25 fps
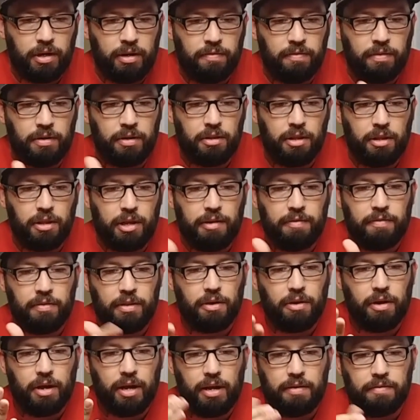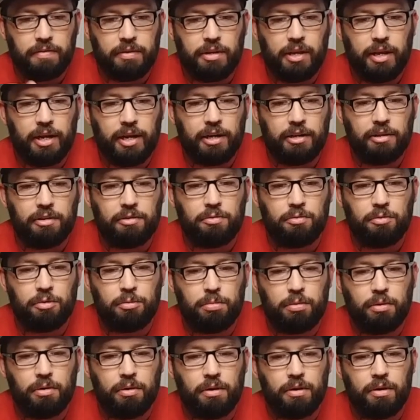even though I haven't taken this
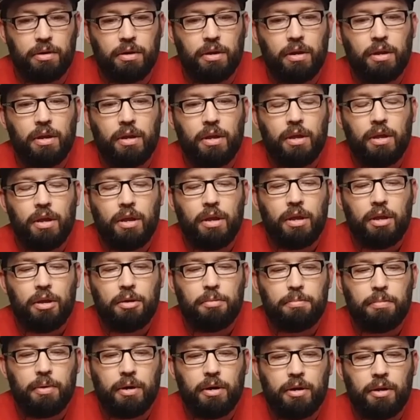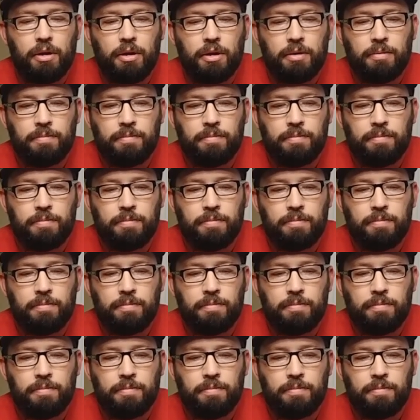one apart. But